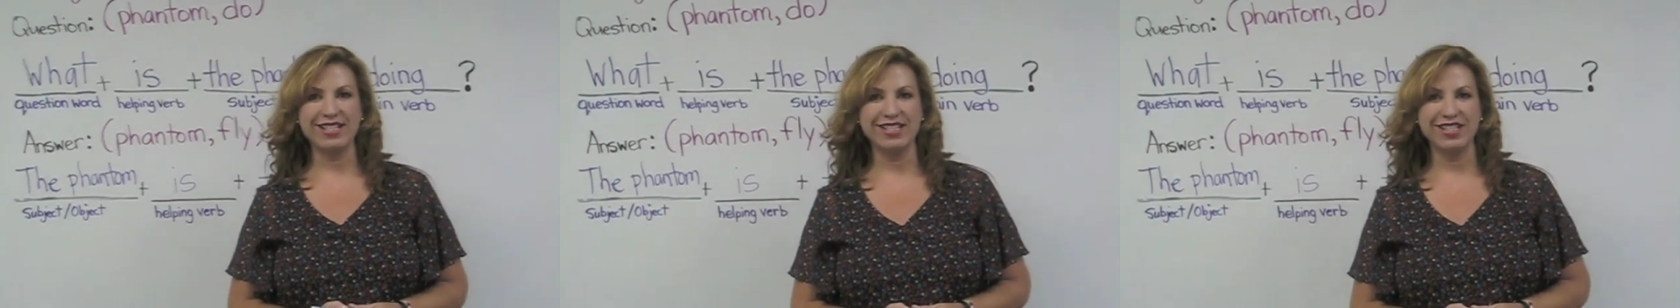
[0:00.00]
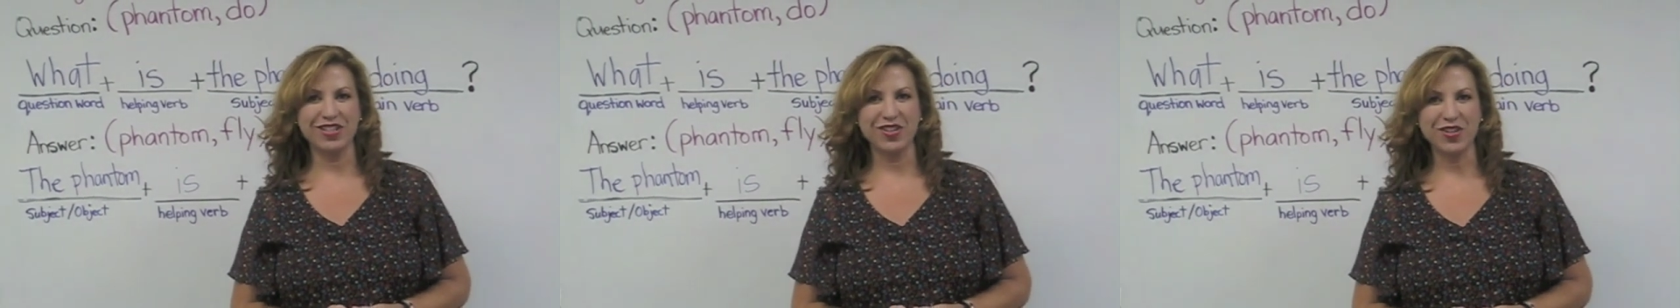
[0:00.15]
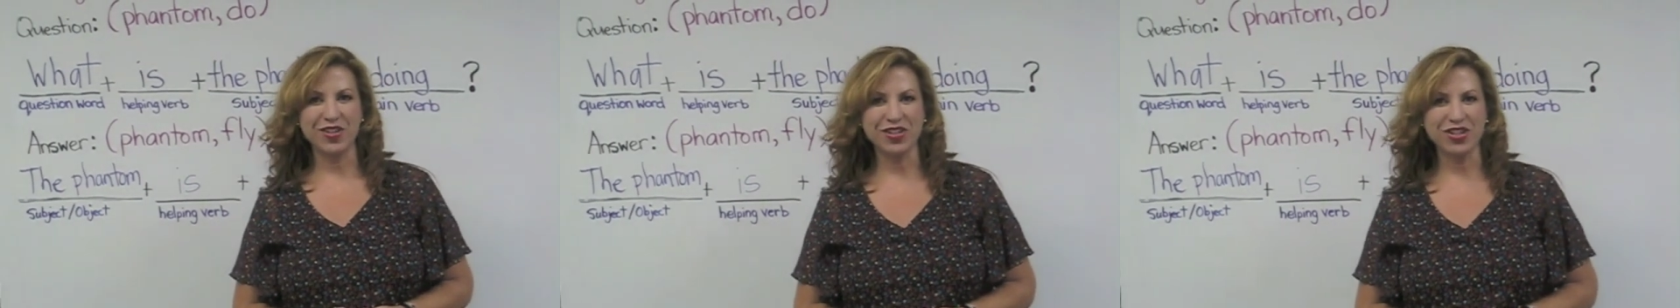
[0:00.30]

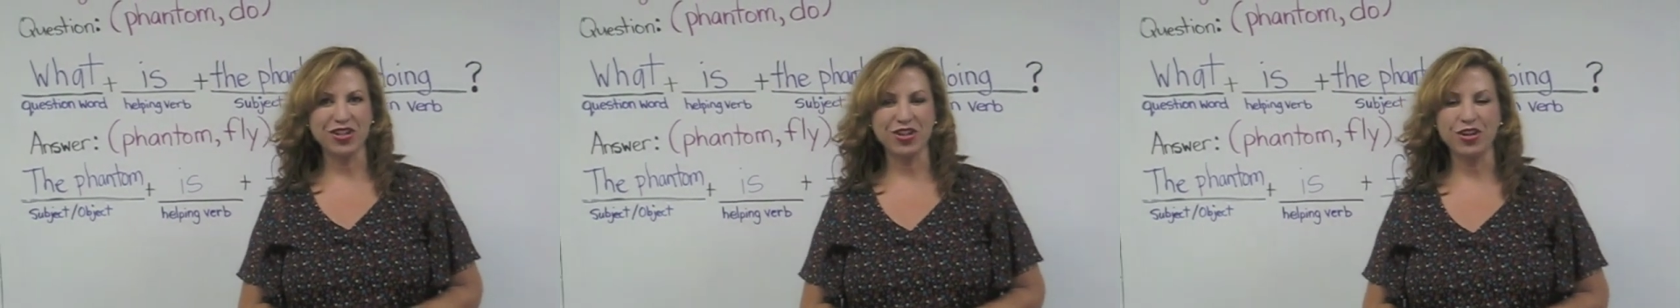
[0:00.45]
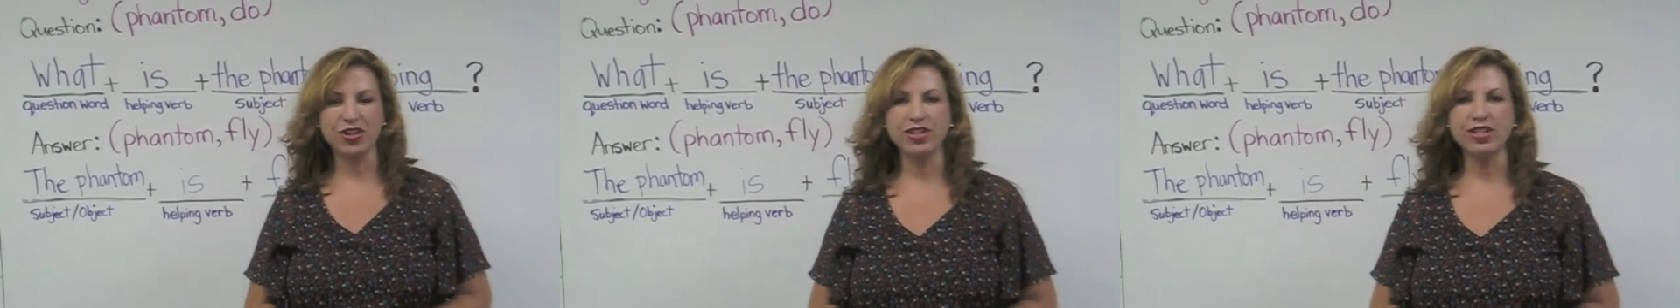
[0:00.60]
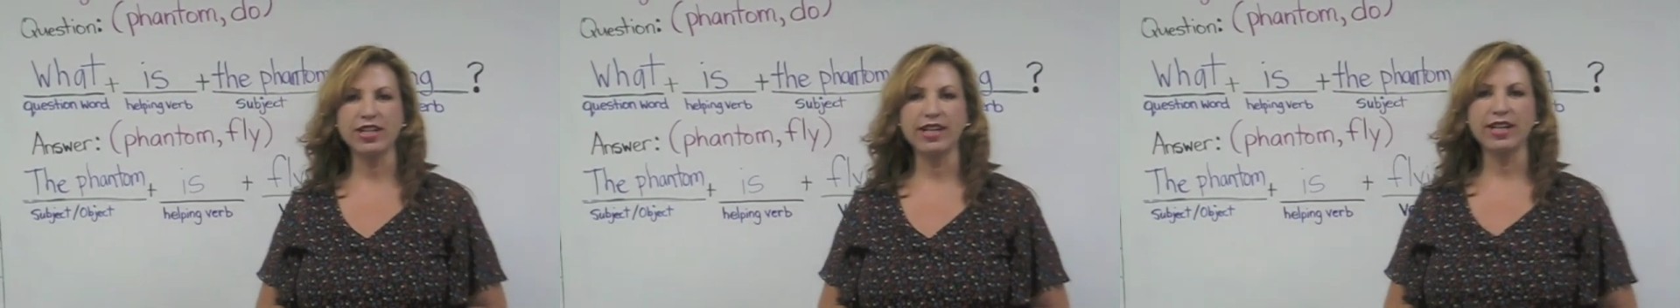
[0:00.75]
is your
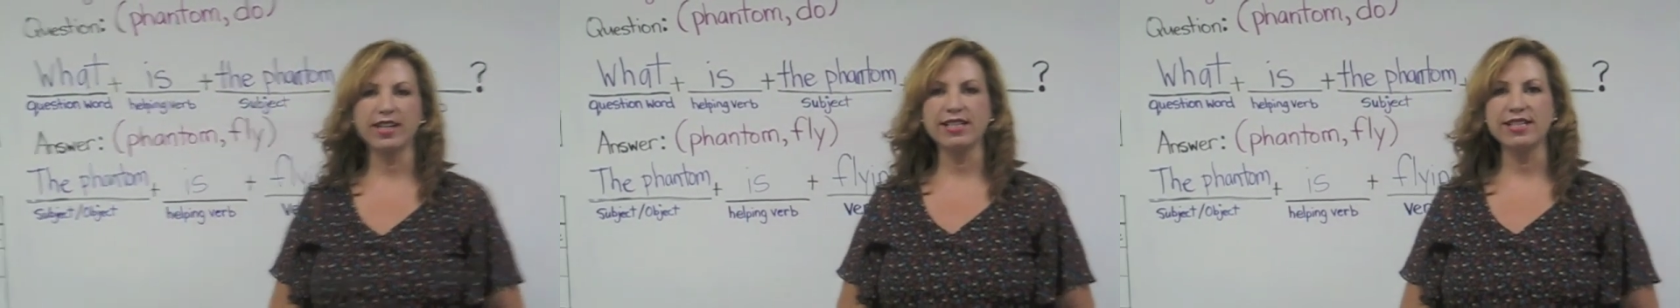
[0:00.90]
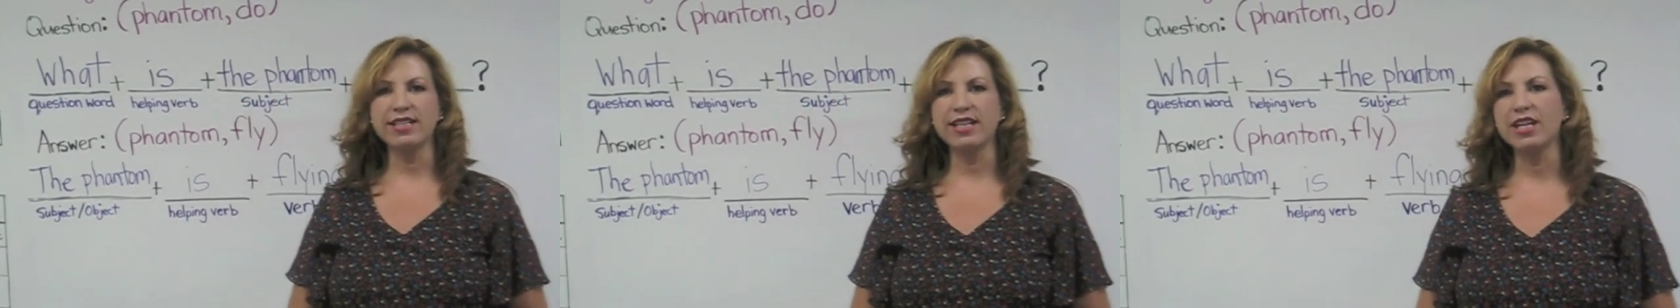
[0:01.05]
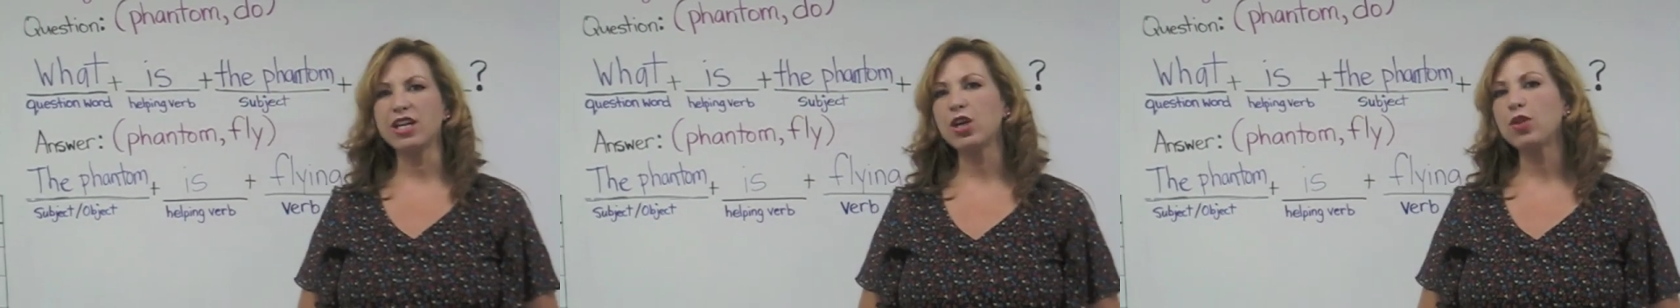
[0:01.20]
turn to
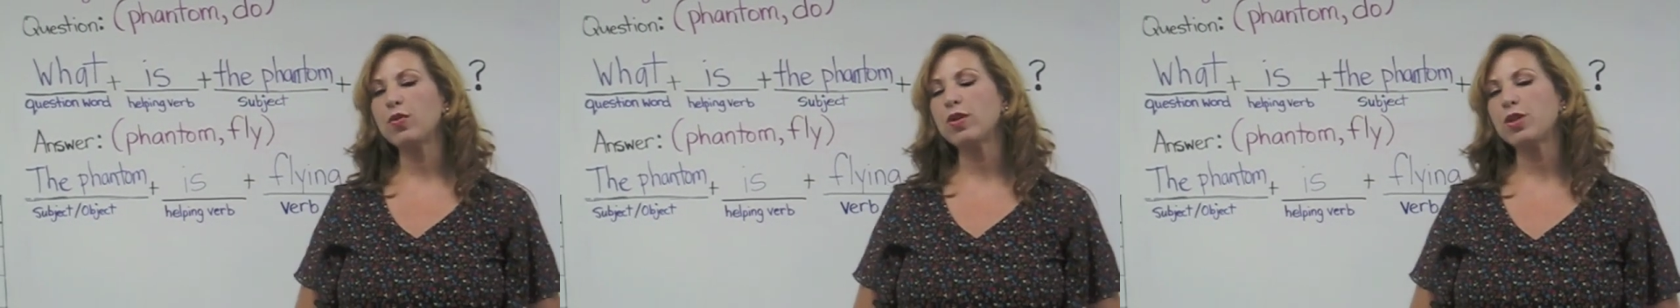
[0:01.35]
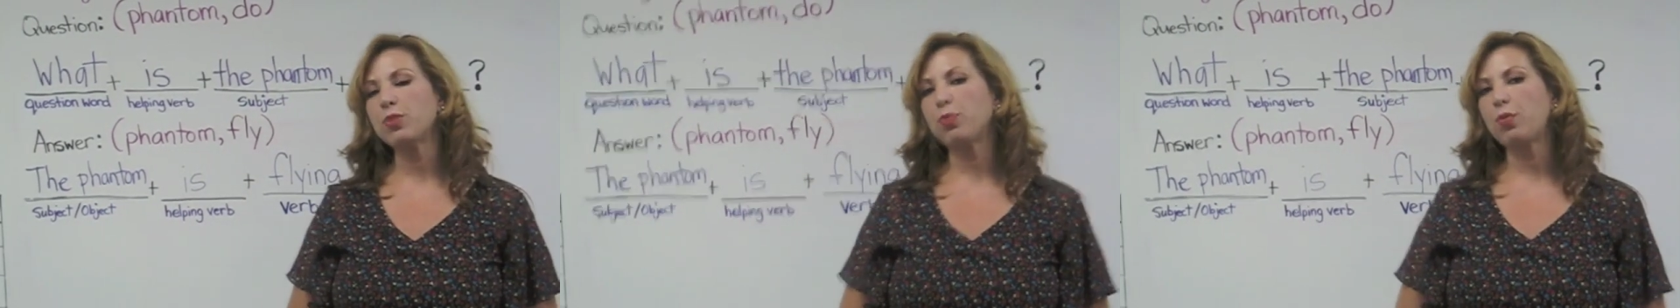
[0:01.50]
continue with